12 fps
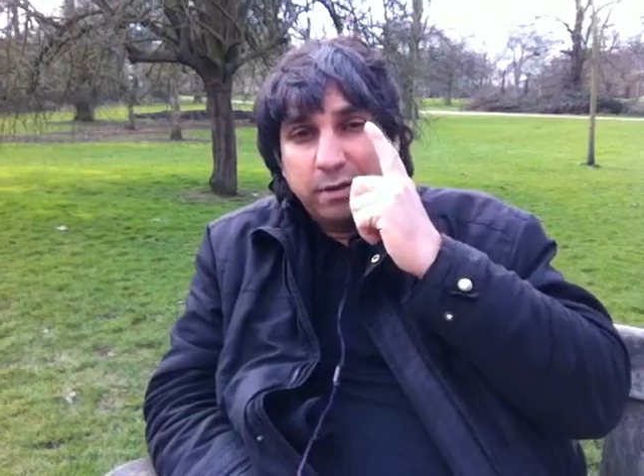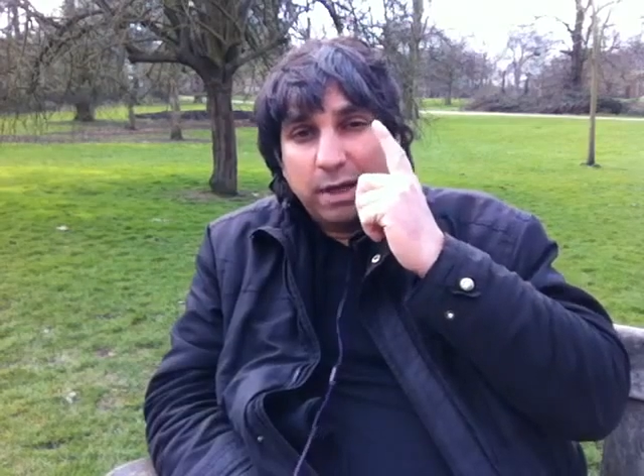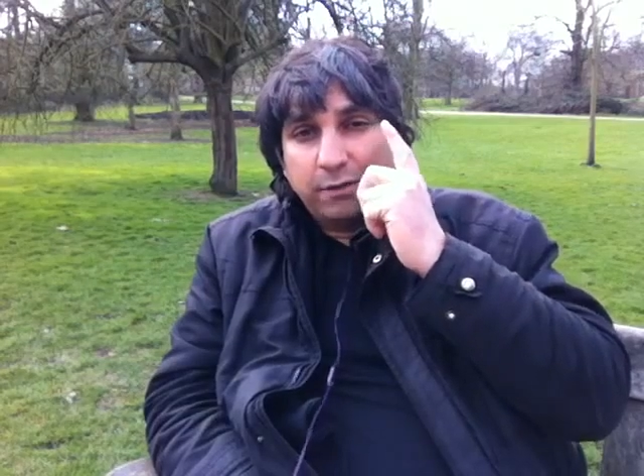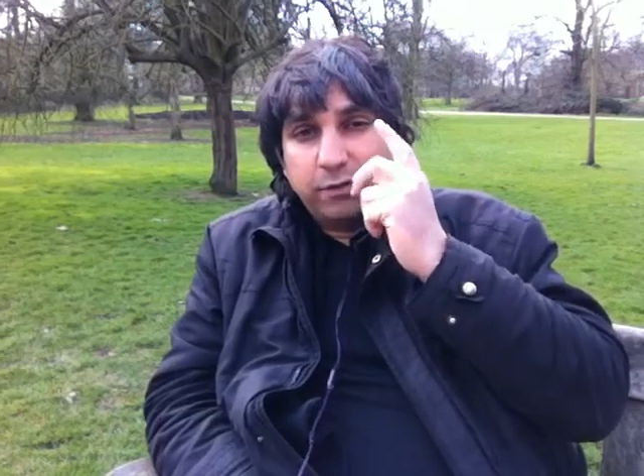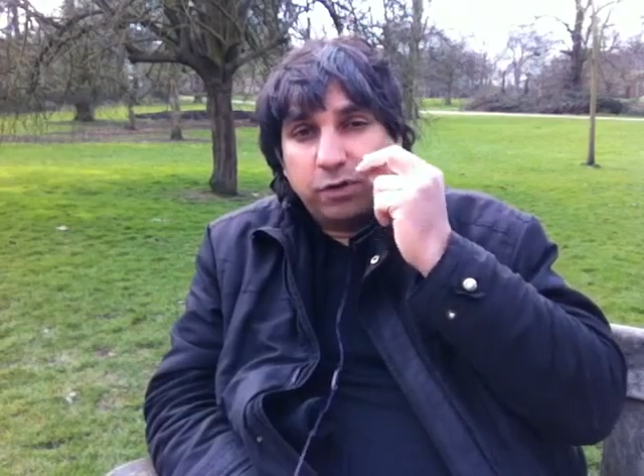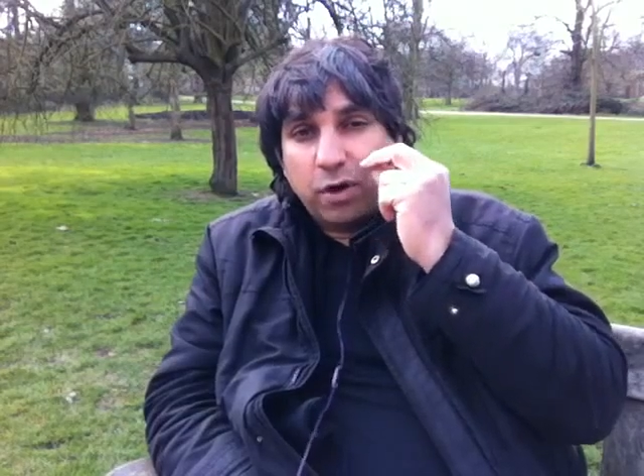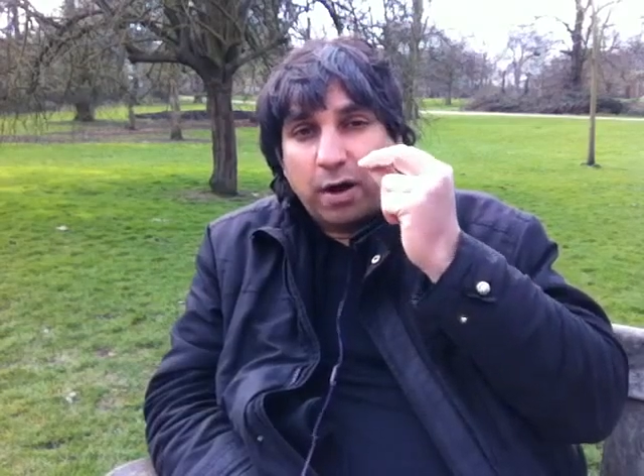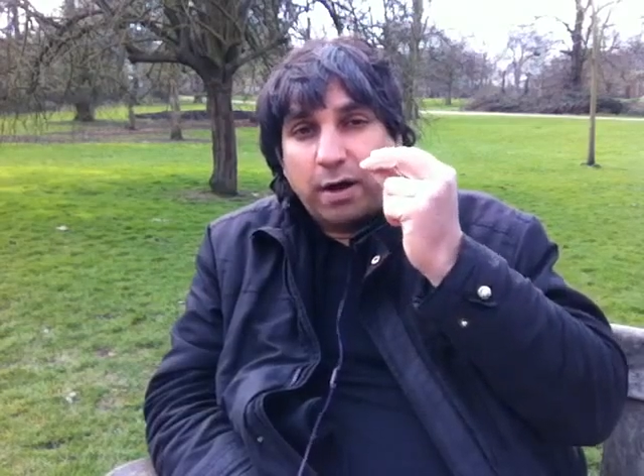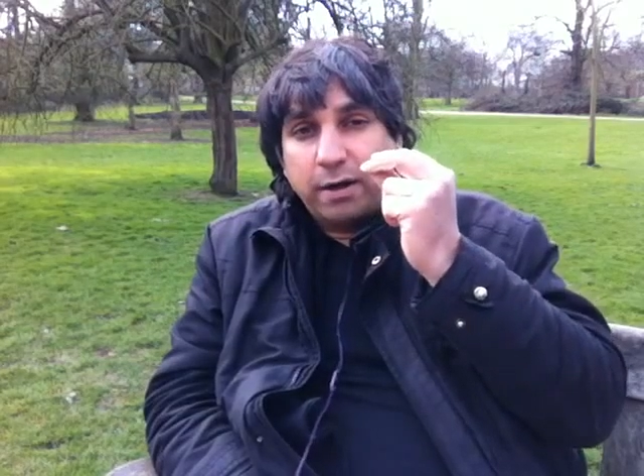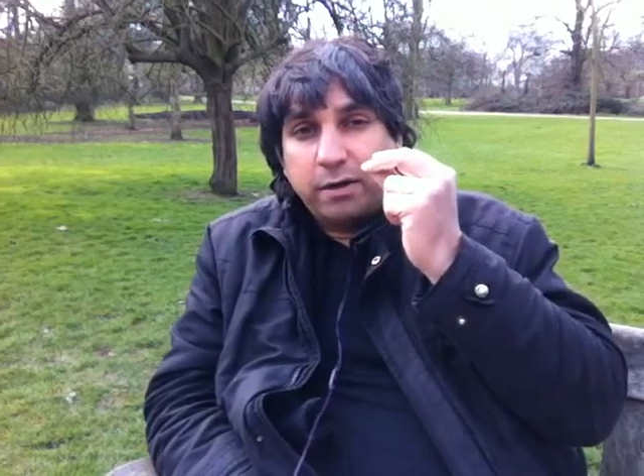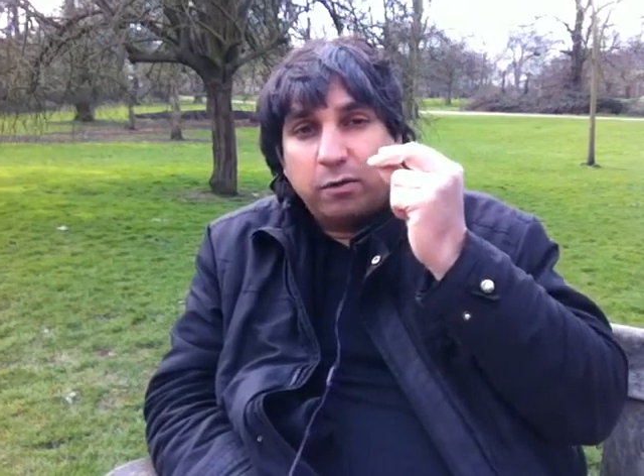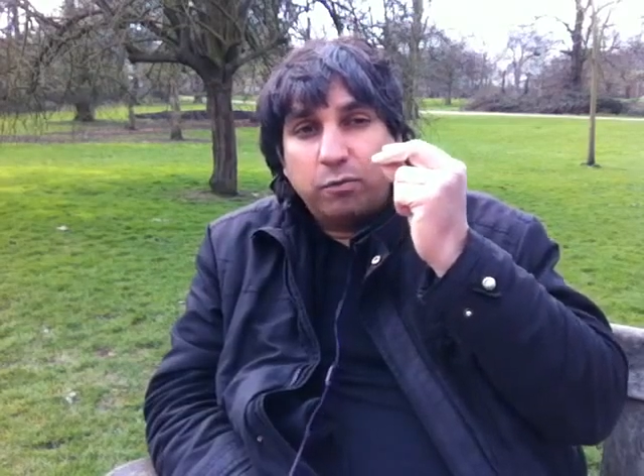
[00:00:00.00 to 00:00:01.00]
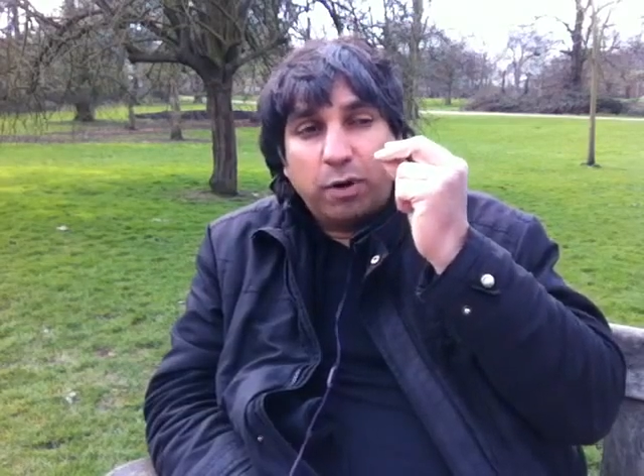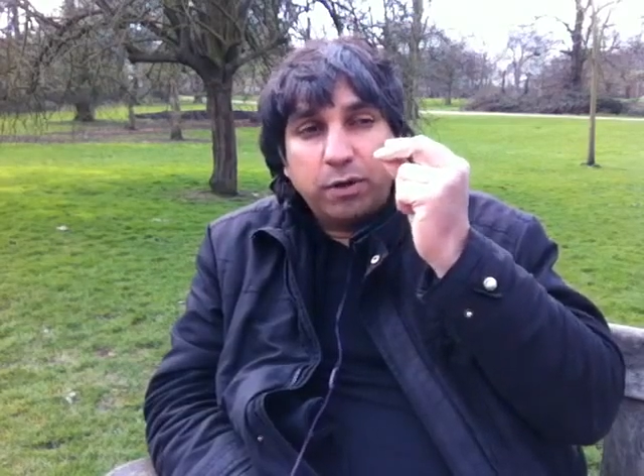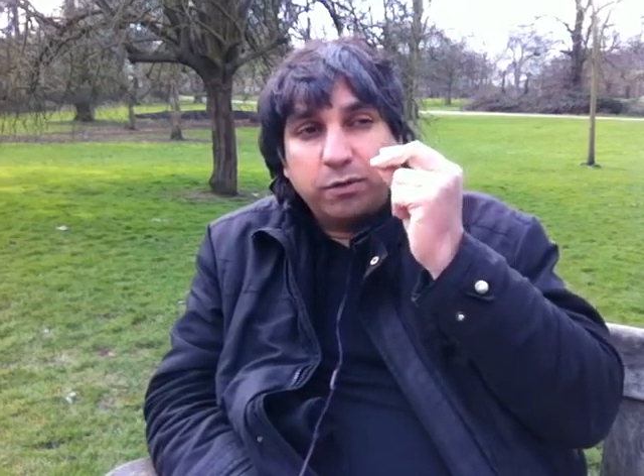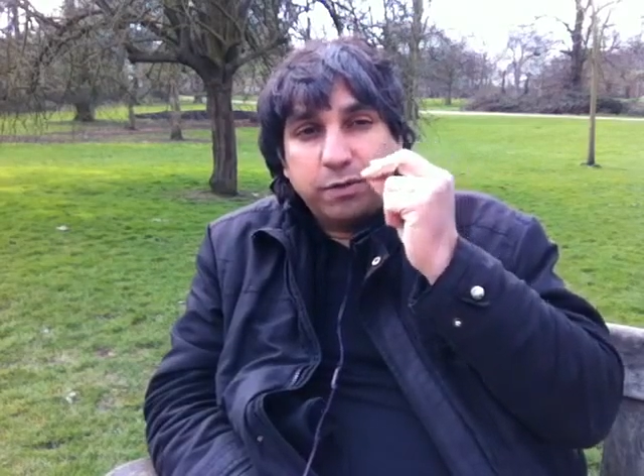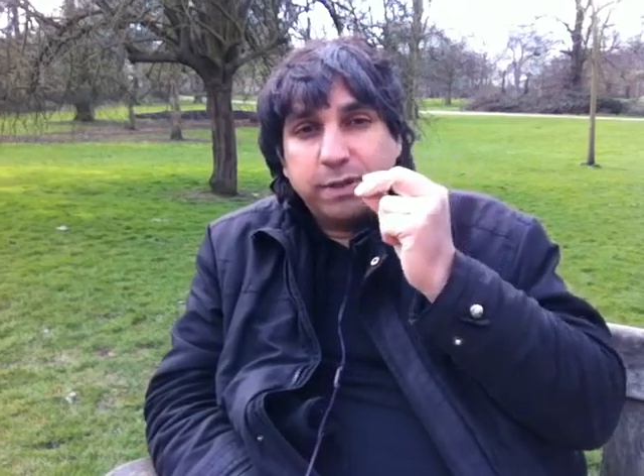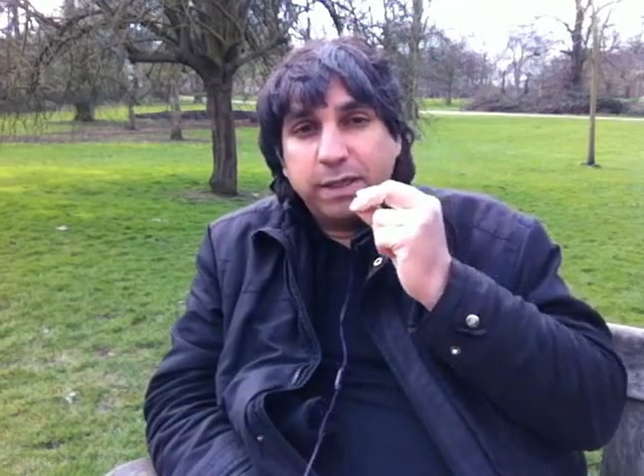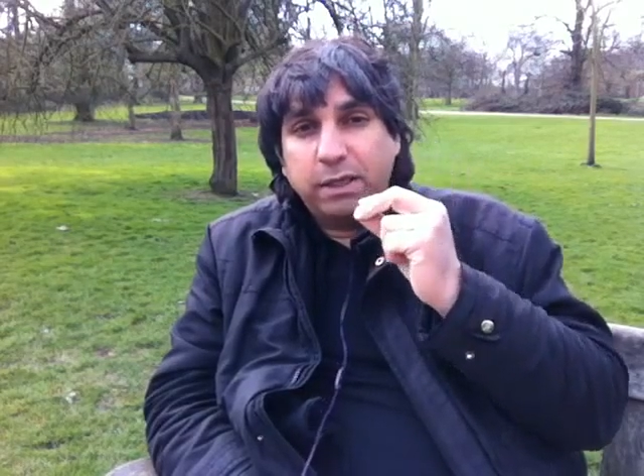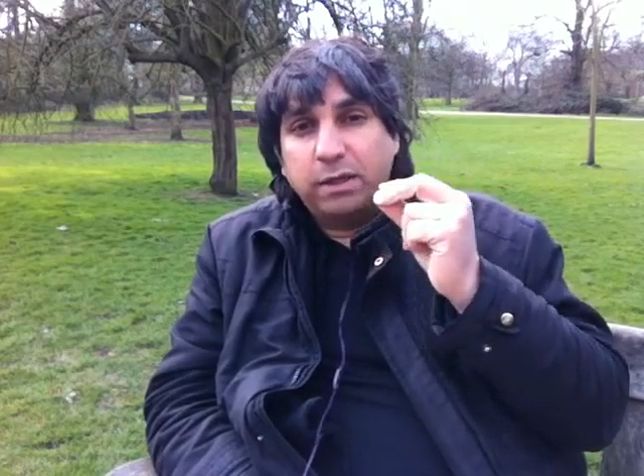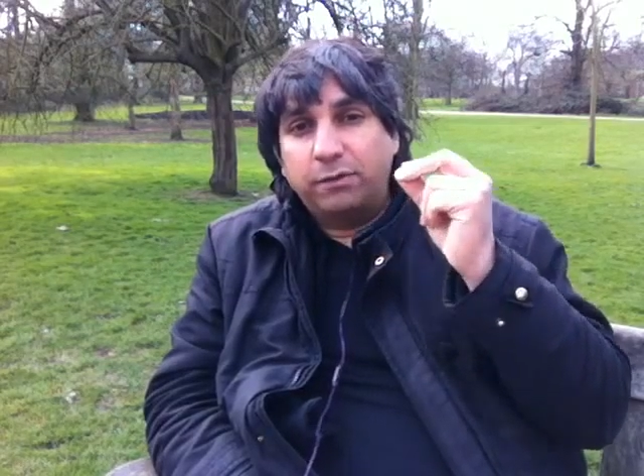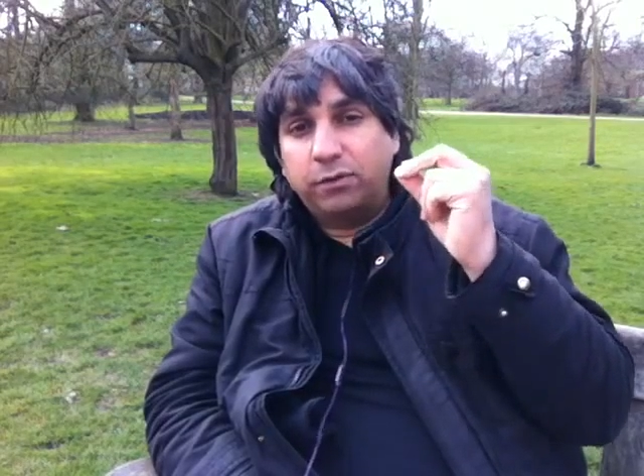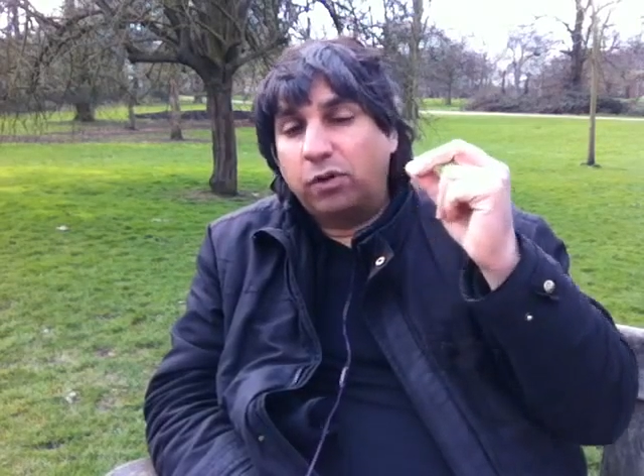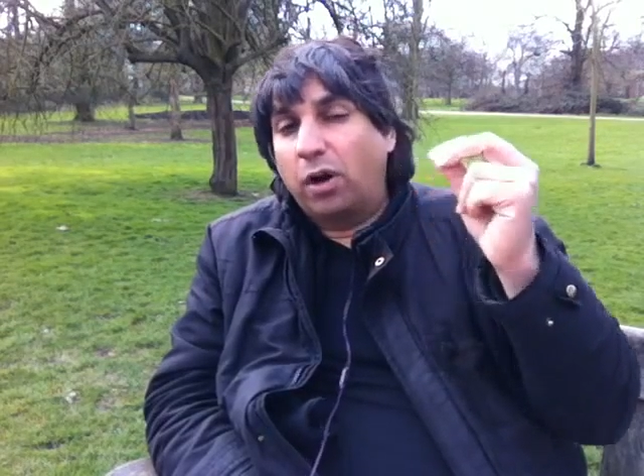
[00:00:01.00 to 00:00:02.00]
you have to guard what you see.
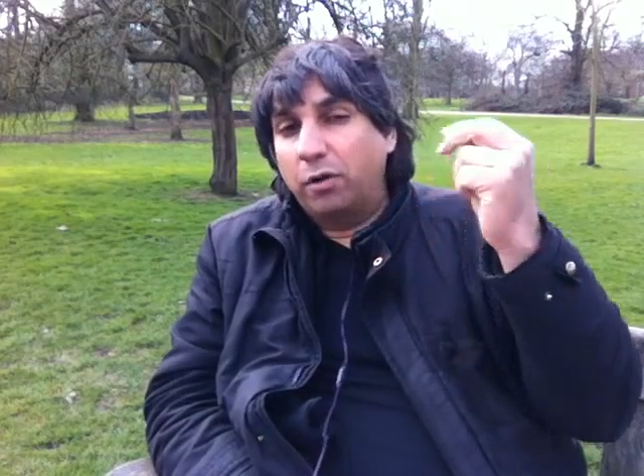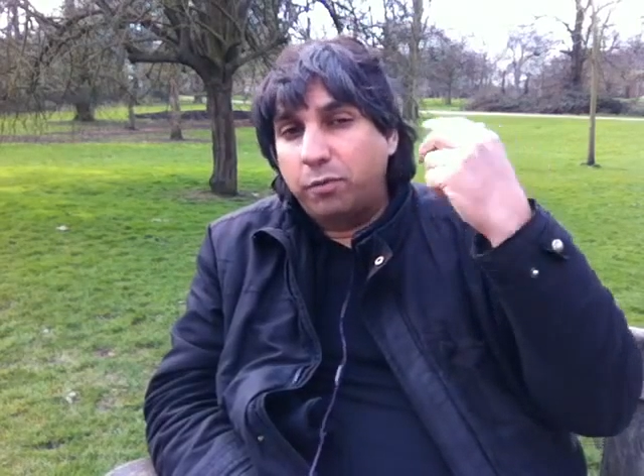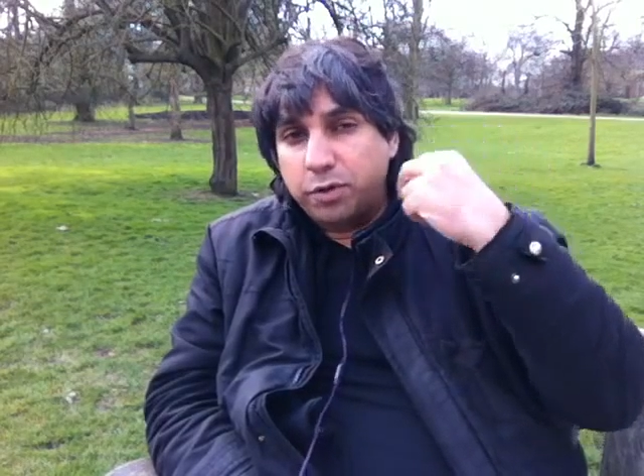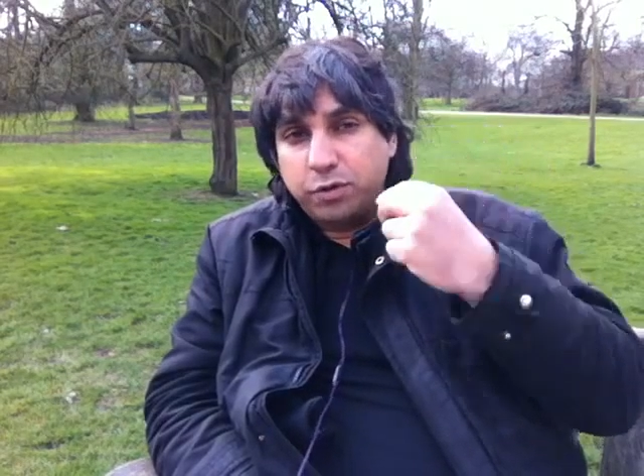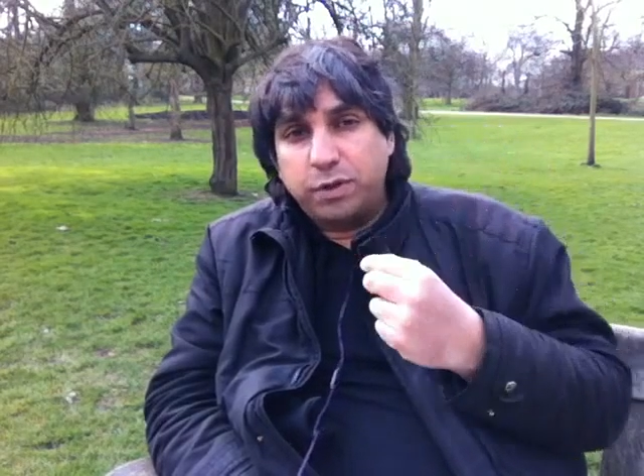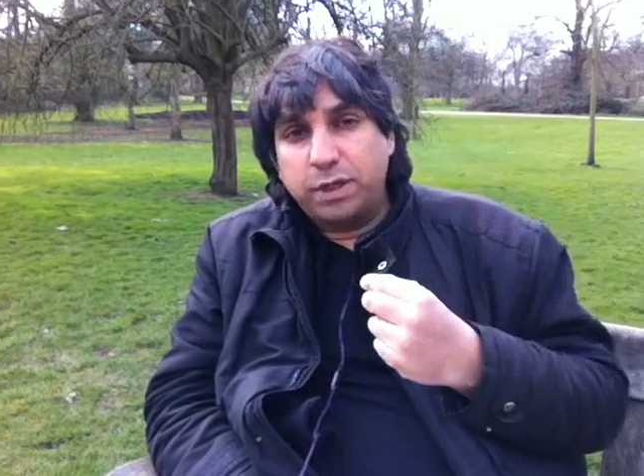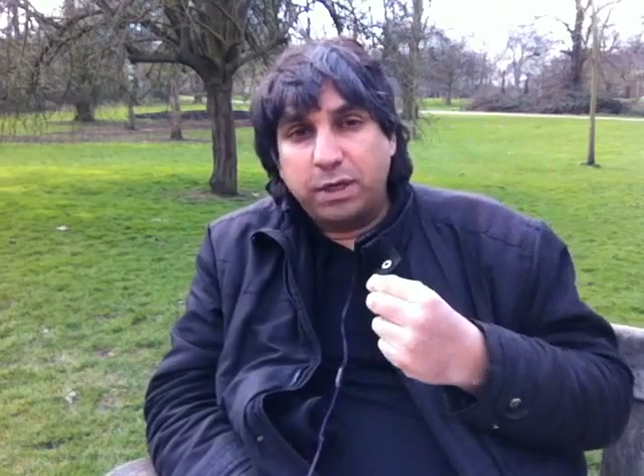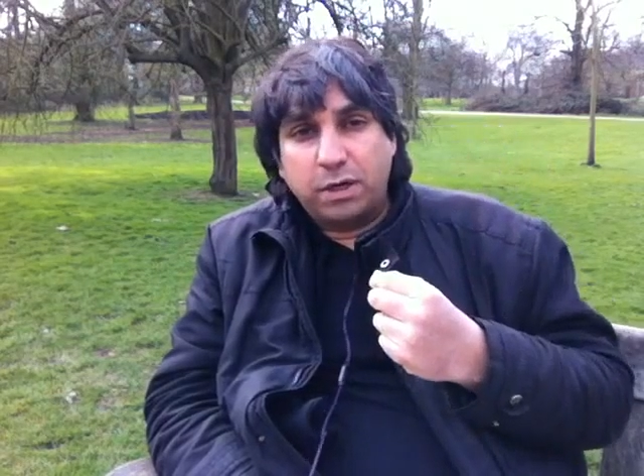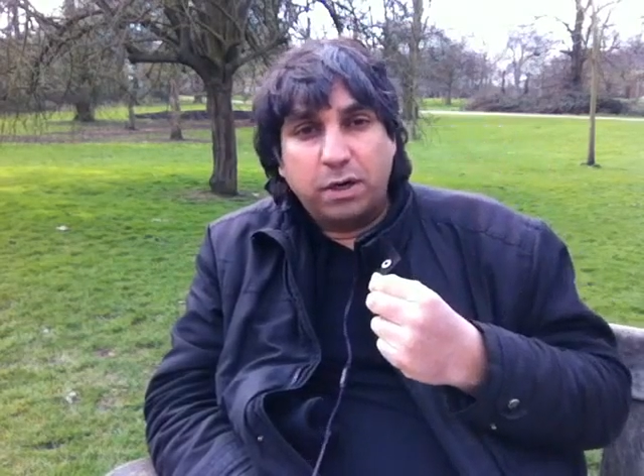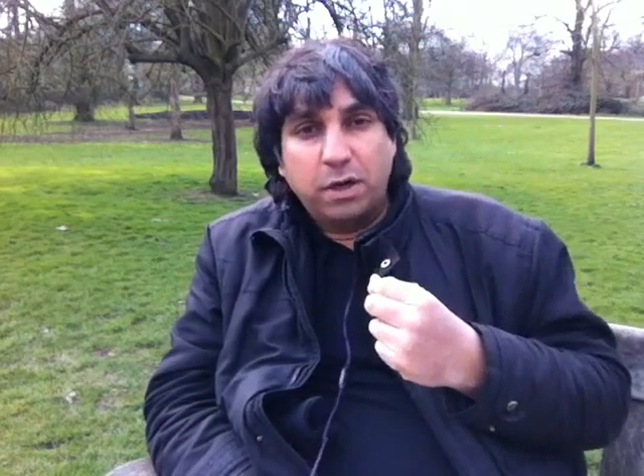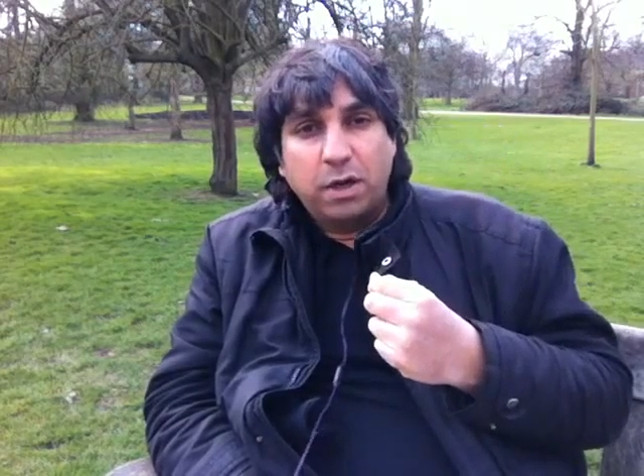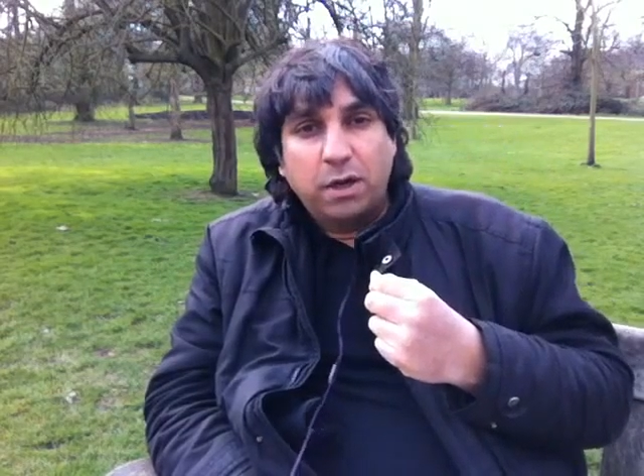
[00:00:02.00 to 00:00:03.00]
You have to guard what you hear.